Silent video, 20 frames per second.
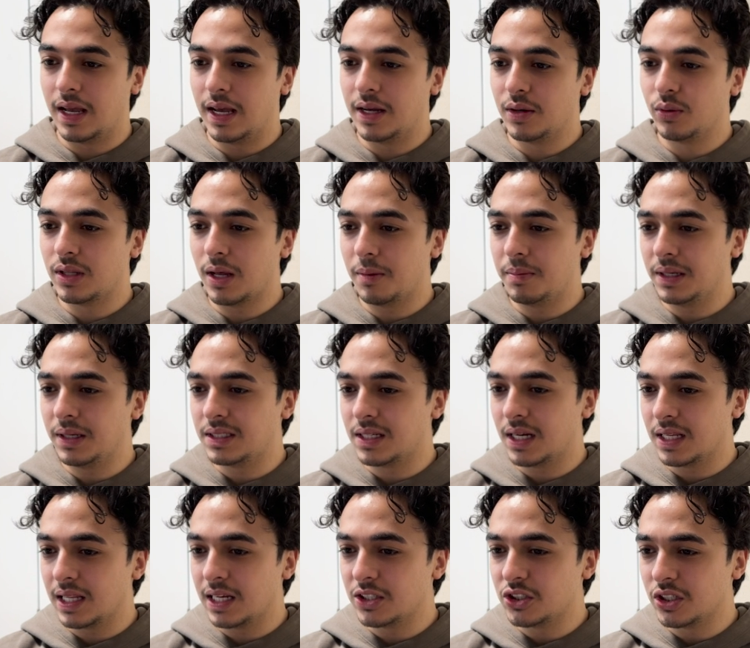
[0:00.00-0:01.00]
And with that being
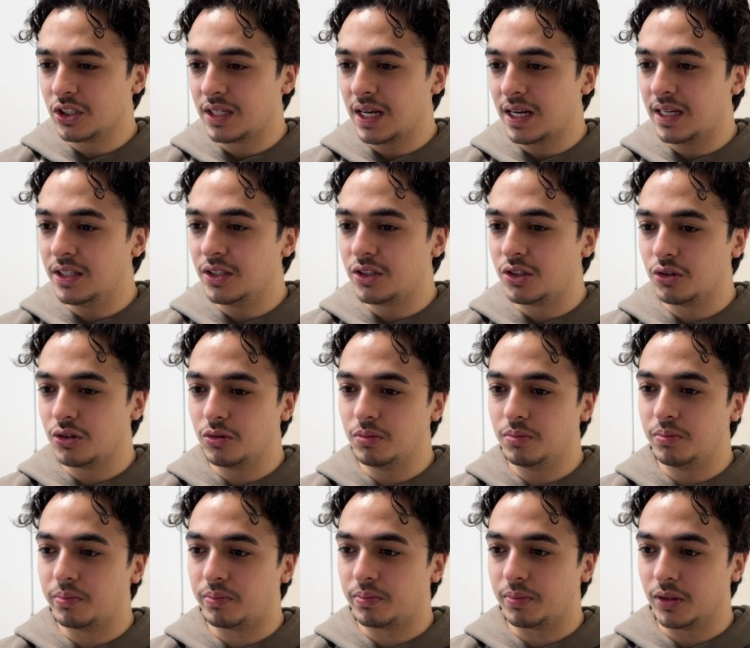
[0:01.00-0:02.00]
said, let's just get into
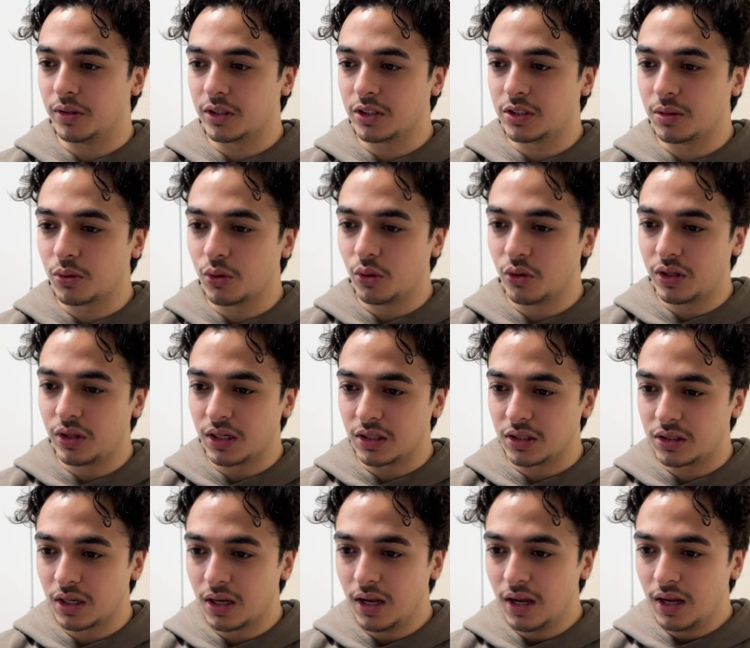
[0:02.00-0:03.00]
building some cool things.